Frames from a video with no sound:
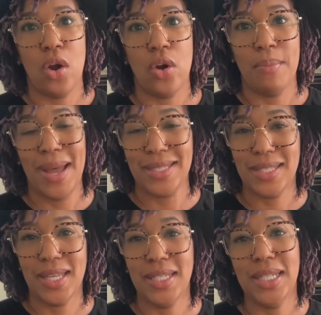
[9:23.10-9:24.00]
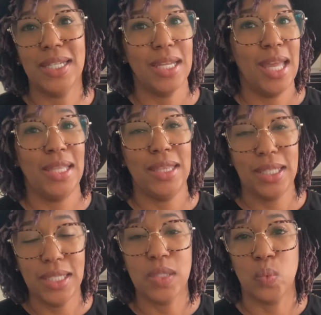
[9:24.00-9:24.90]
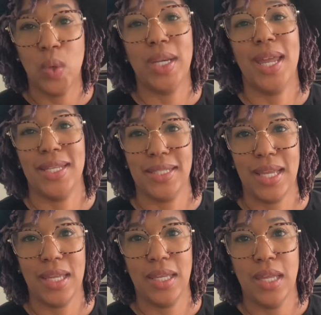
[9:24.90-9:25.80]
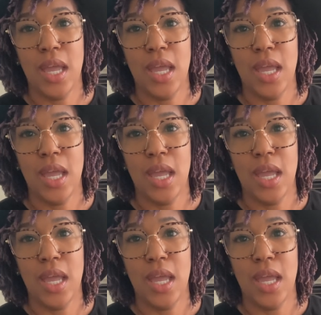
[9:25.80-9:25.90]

my son needed at least one essay,